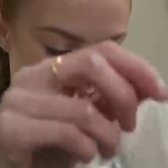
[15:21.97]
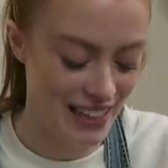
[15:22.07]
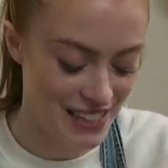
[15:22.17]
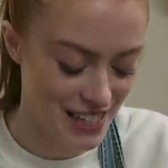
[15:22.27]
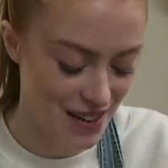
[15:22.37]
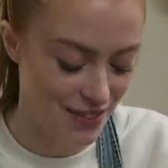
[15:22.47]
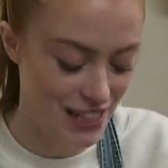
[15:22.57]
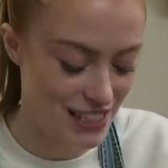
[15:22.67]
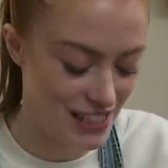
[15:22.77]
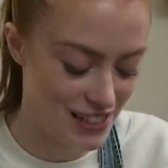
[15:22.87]
H&M are
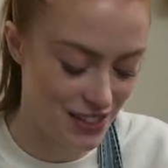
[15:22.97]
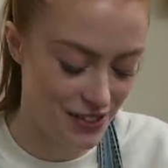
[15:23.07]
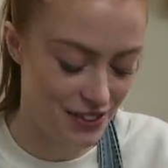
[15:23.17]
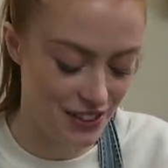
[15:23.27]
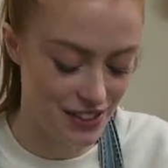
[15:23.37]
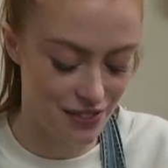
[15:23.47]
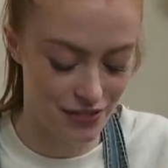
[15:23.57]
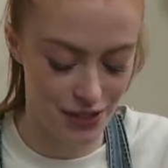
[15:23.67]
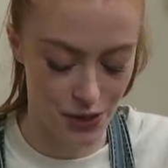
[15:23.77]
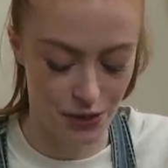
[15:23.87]
actually so good
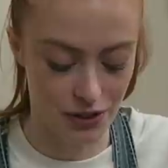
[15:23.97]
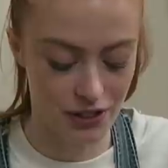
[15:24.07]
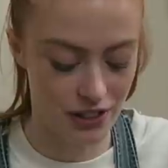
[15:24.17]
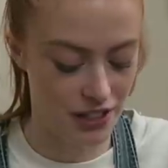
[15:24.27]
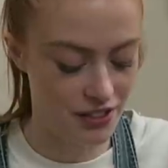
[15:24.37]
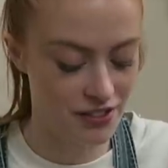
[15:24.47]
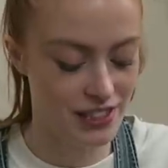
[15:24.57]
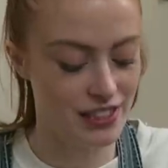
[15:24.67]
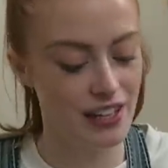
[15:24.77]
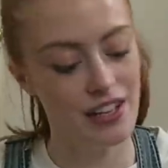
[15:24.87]
for dog clothes.
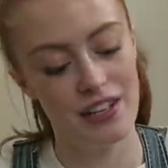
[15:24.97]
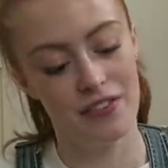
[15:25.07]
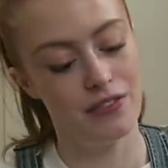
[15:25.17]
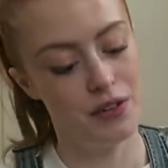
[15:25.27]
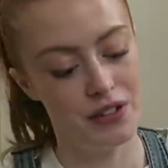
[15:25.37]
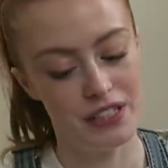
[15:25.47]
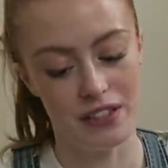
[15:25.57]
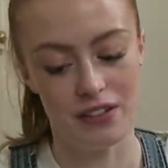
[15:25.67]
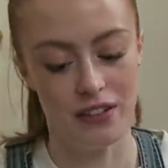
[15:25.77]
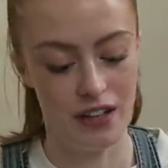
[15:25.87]
Florrie's
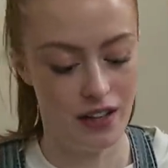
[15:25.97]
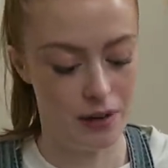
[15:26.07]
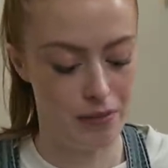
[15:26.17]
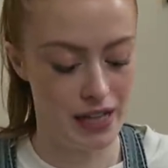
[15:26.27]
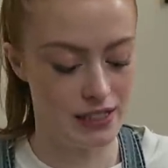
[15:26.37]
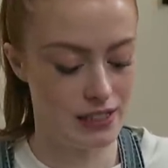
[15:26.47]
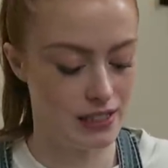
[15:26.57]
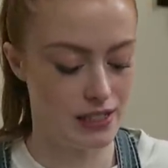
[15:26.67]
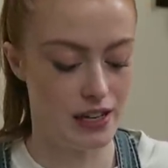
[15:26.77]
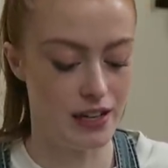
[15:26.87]
got her
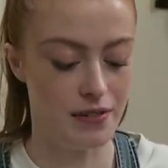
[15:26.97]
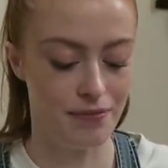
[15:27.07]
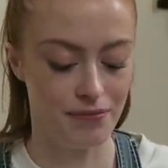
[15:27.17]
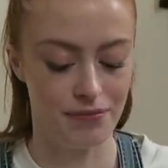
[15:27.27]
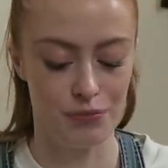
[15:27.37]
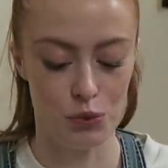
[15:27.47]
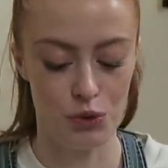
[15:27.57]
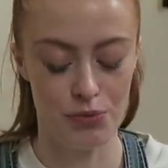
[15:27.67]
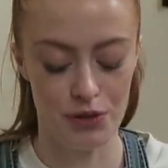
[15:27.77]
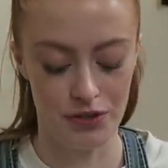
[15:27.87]
best
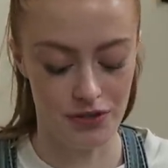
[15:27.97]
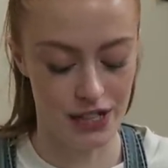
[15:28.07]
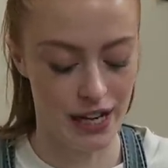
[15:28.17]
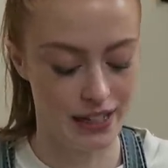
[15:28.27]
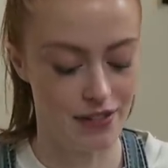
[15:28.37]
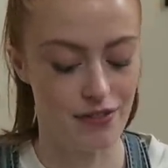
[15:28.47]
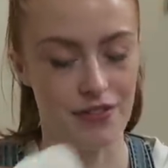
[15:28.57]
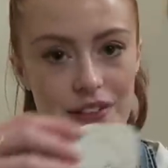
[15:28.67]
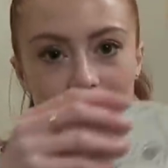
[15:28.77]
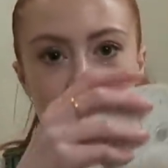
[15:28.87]
waterproof jacket
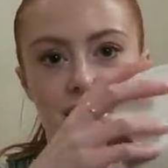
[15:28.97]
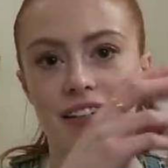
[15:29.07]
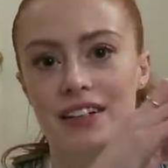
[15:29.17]
from there.